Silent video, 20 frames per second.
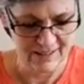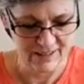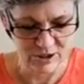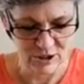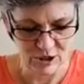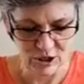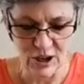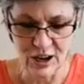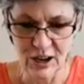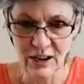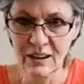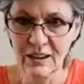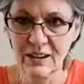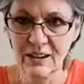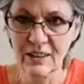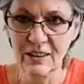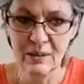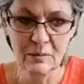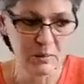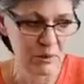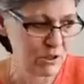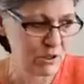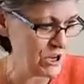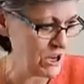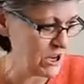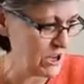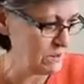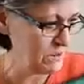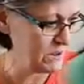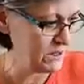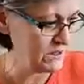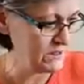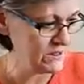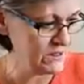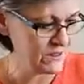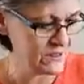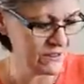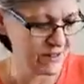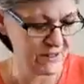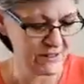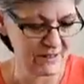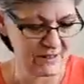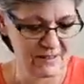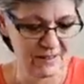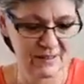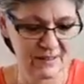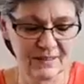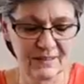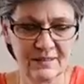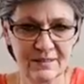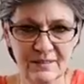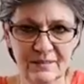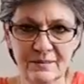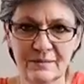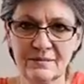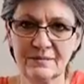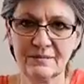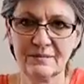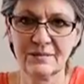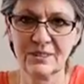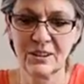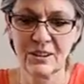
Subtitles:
Chalking in the pajamas. You